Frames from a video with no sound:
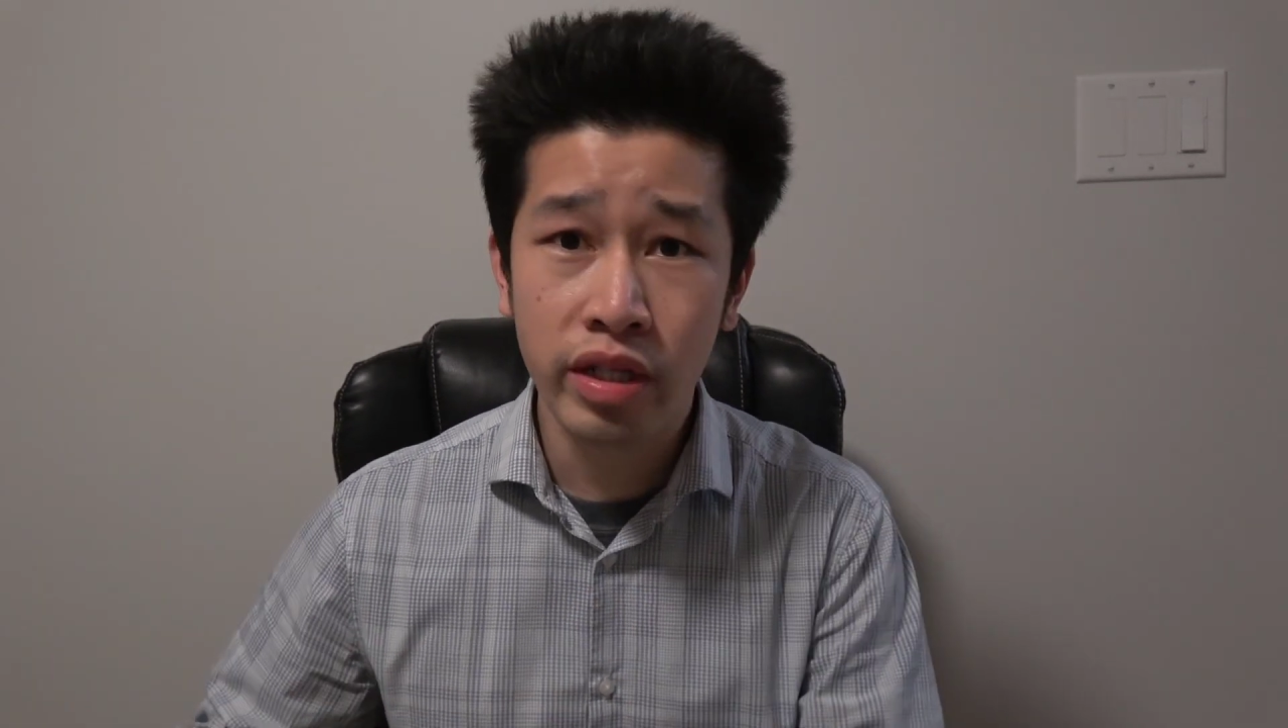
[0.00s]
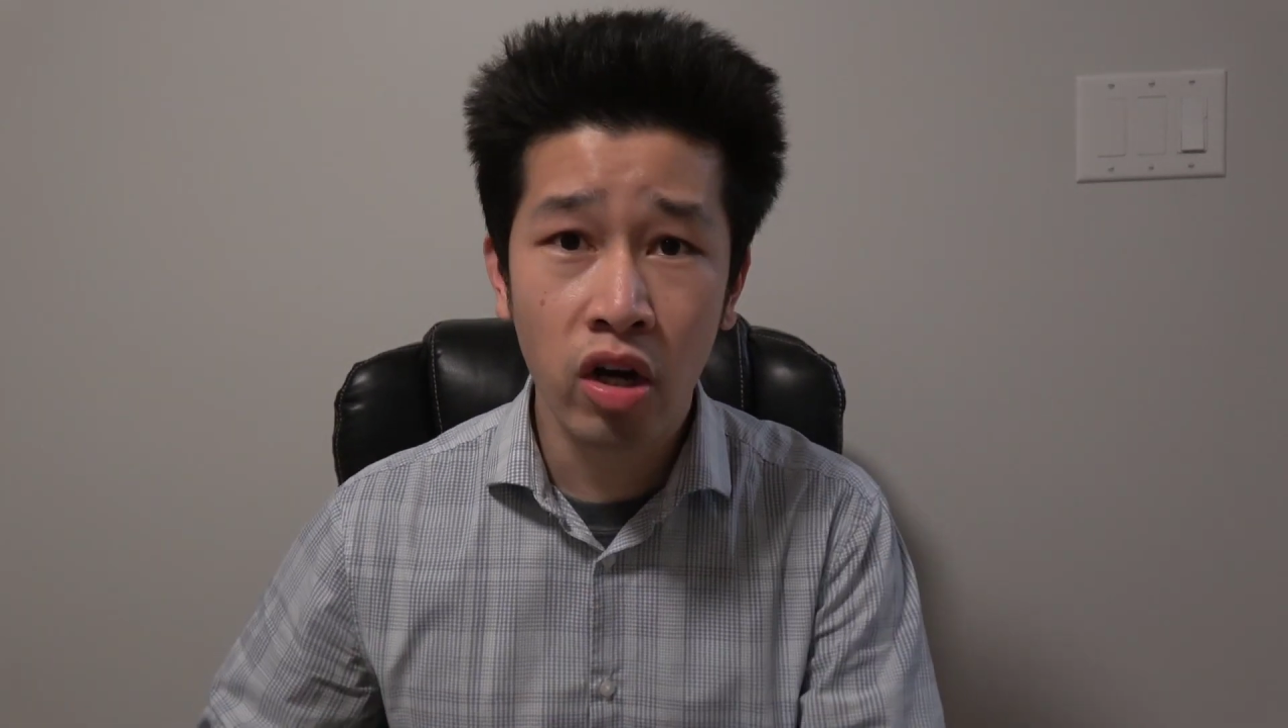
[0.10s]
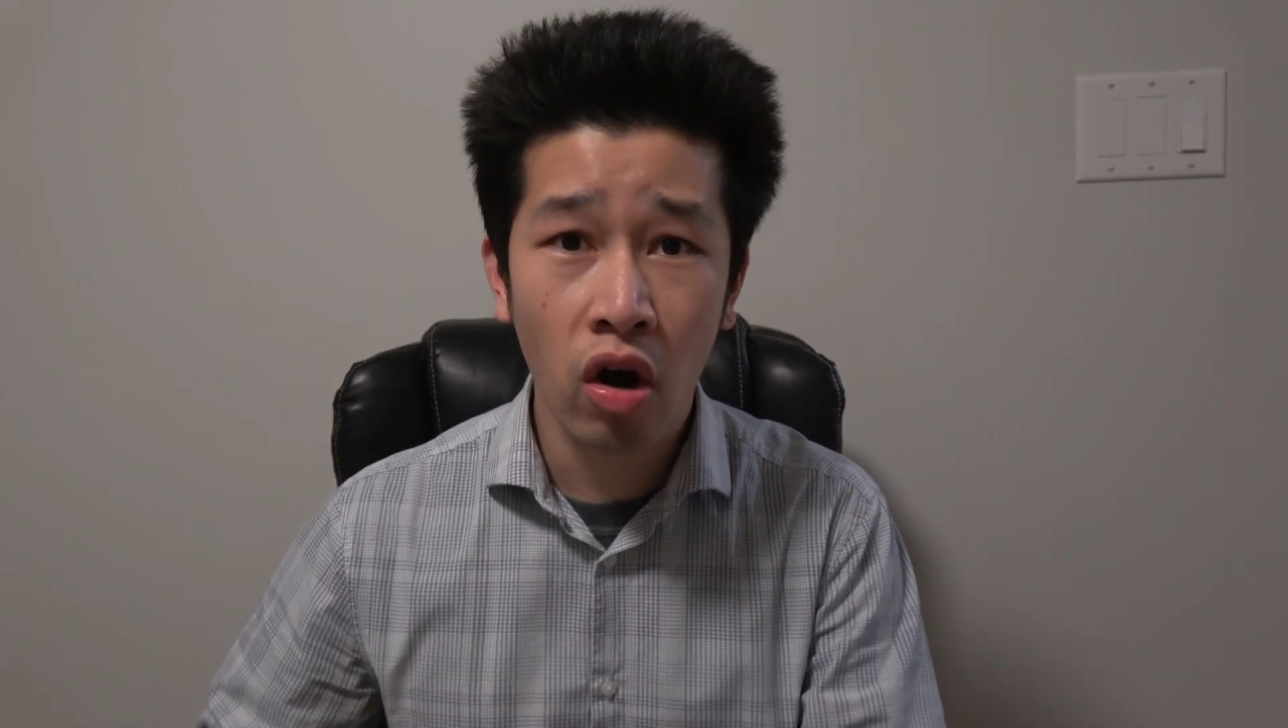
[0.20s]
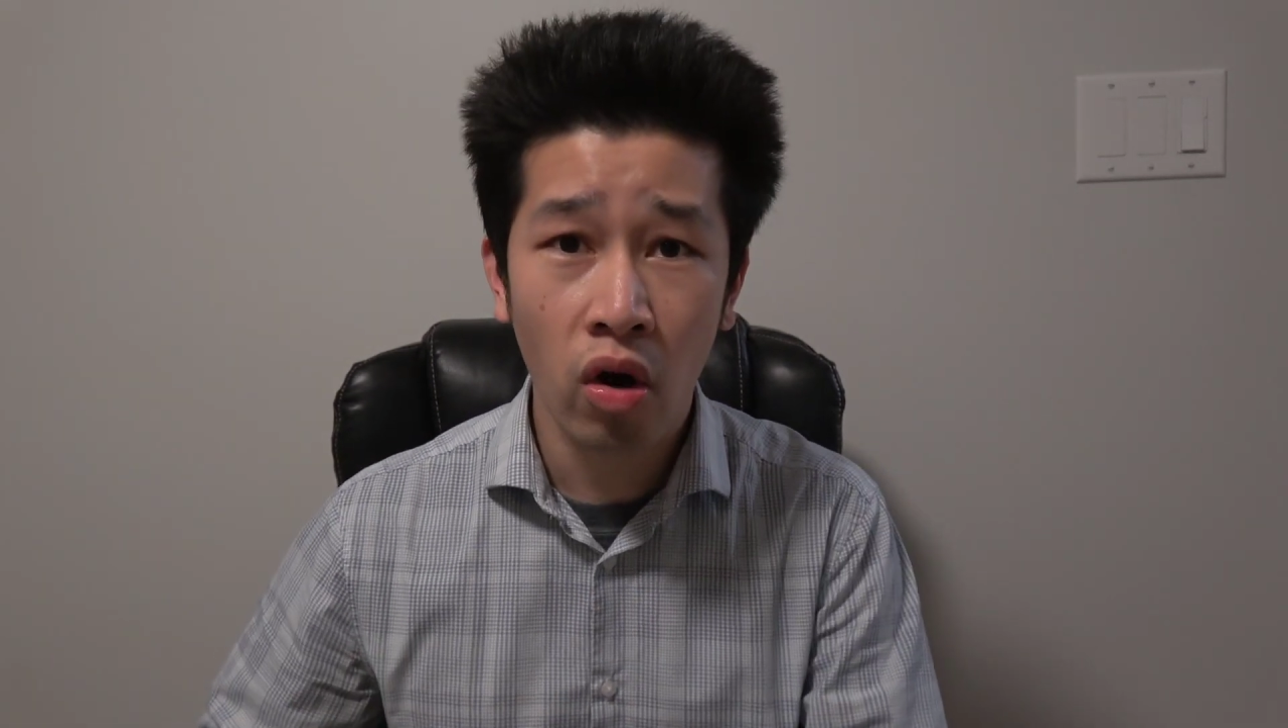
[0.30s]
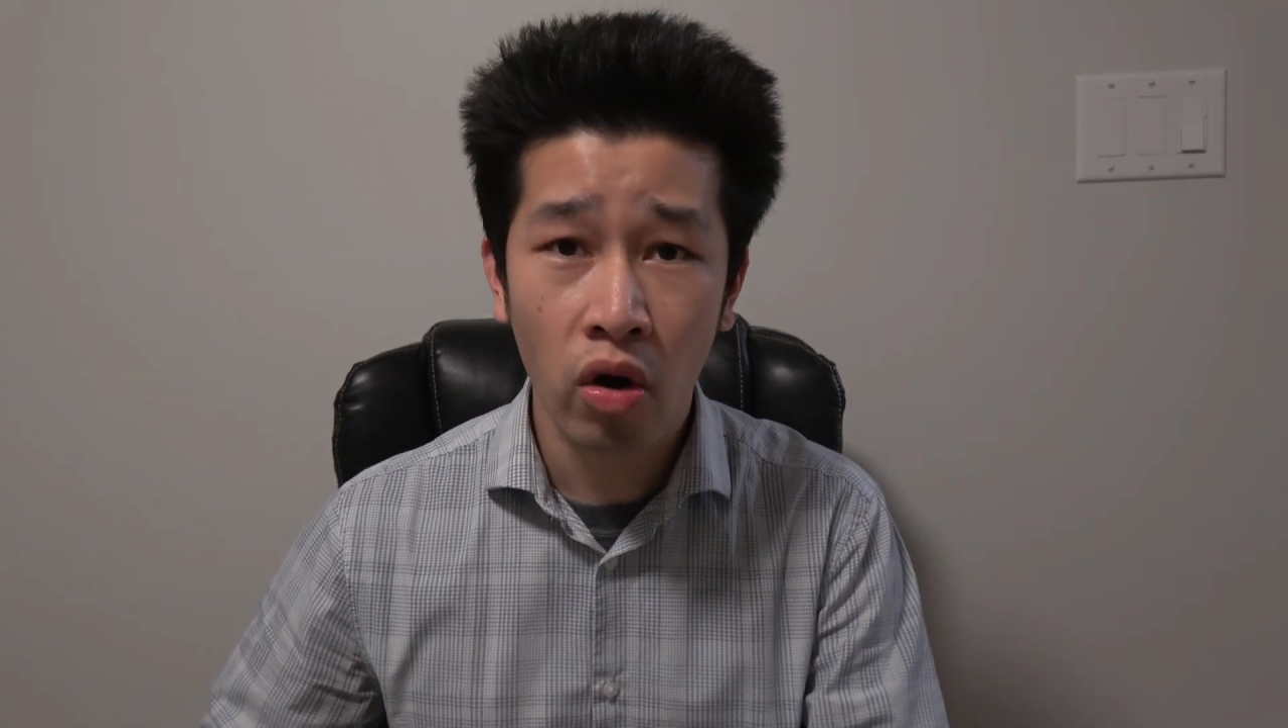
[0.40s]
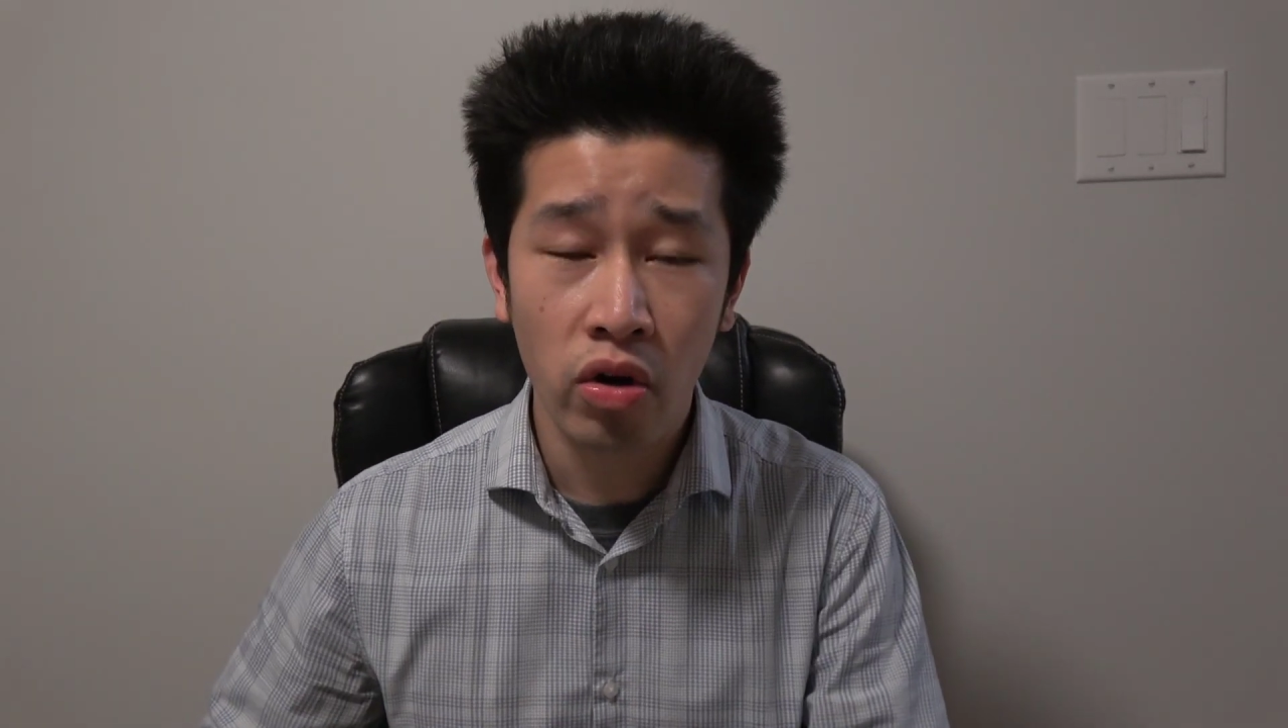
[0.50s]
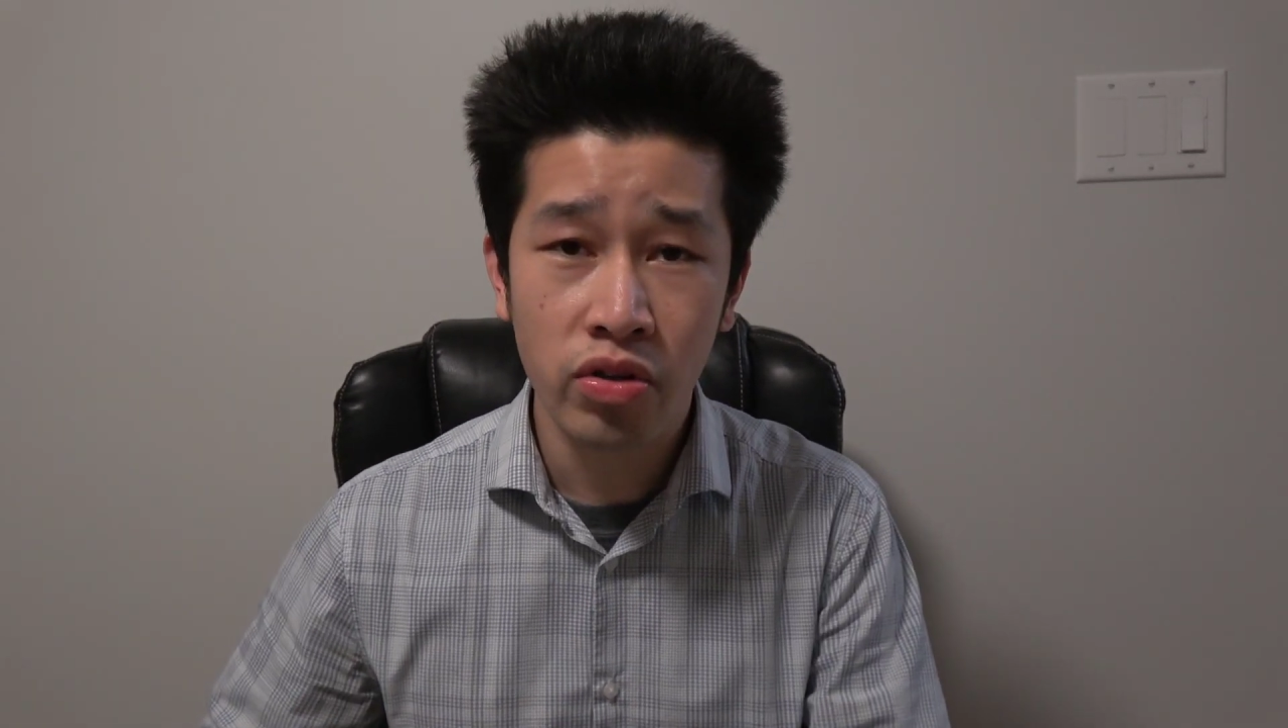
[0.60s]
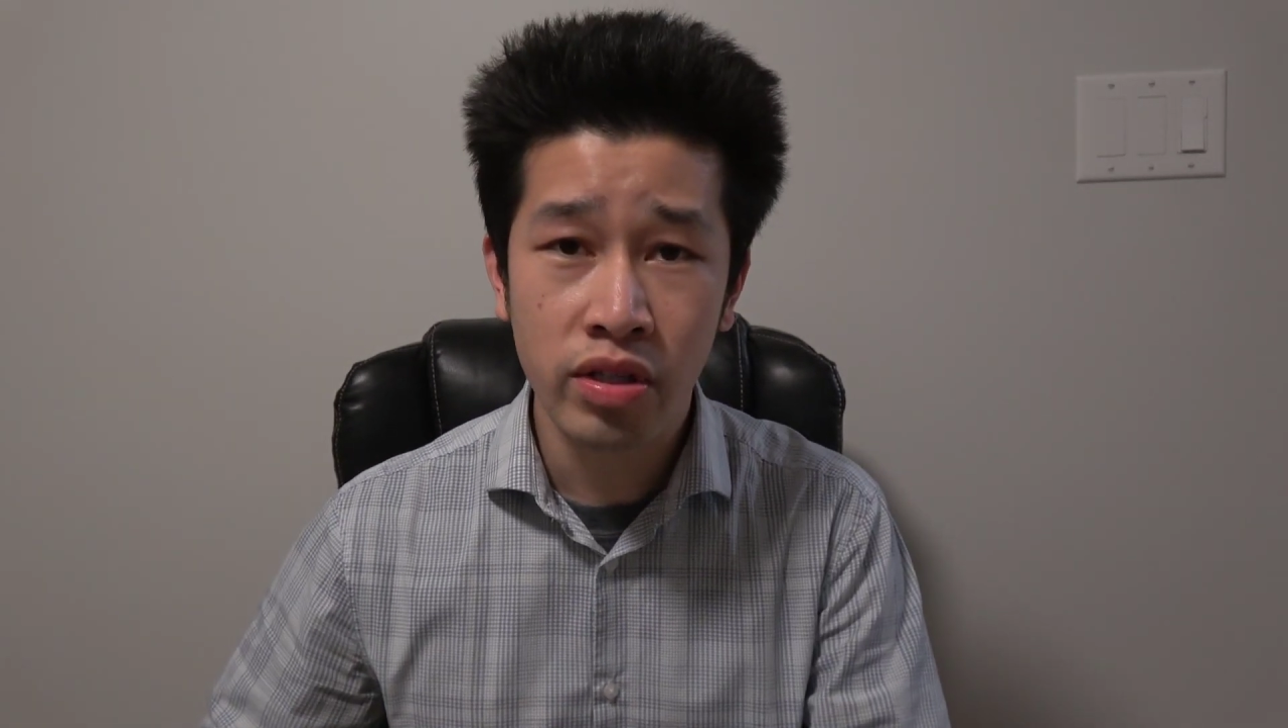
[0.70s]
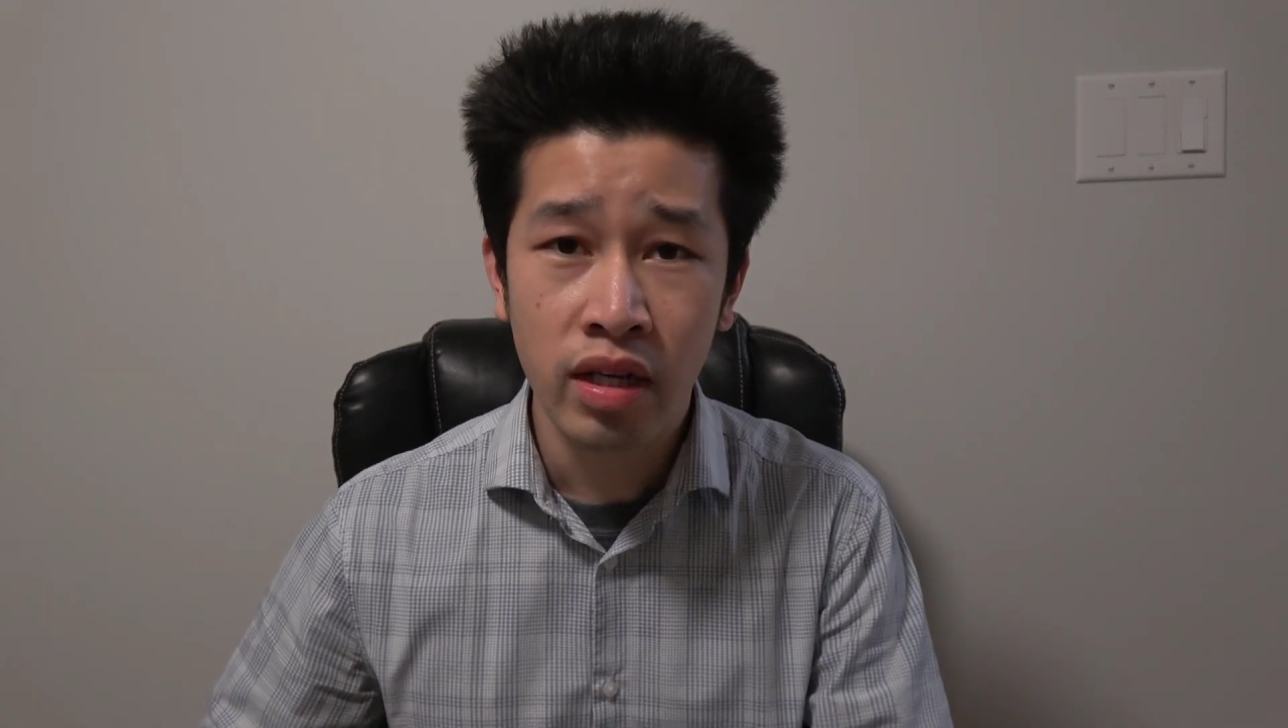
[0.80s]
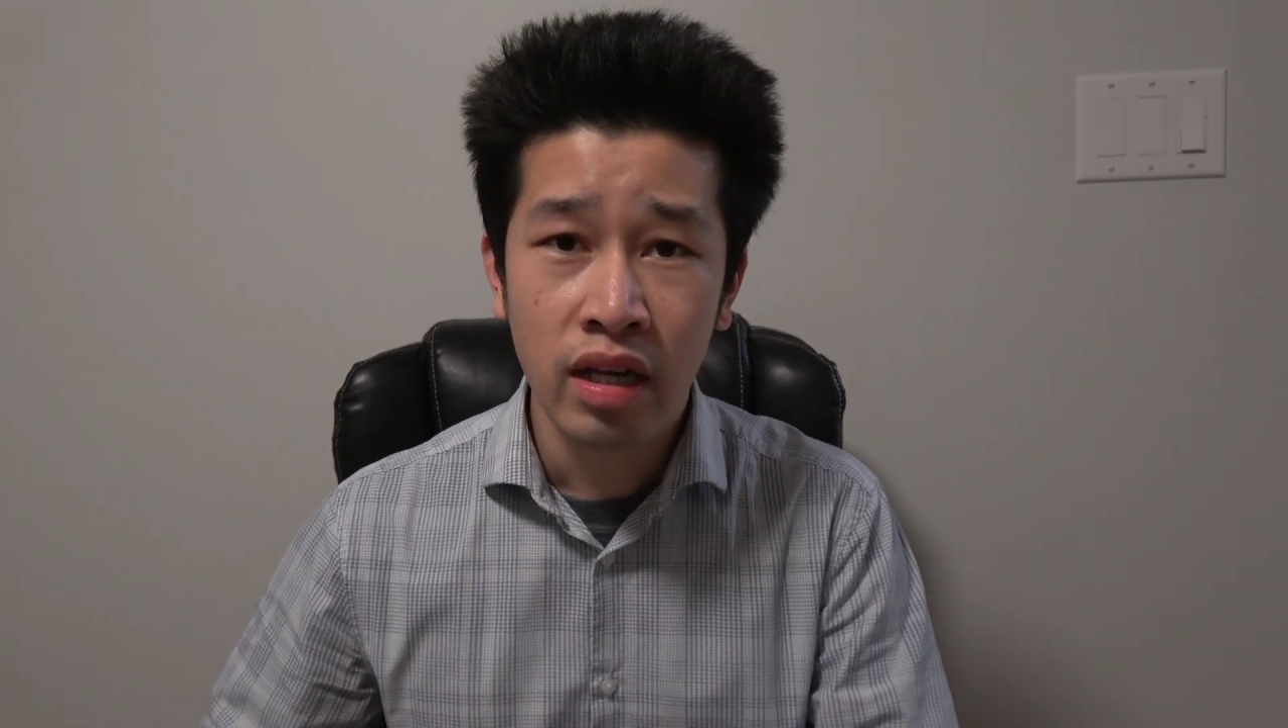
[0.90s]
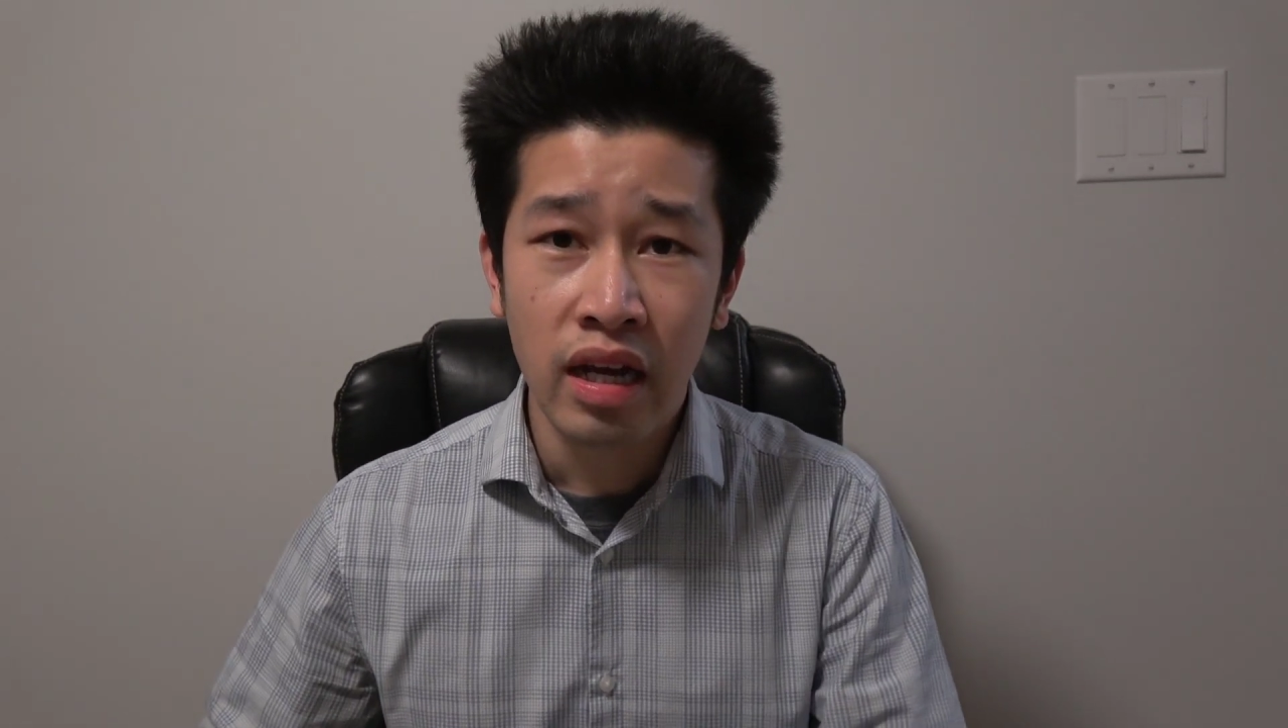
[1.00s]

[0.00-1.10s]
cars,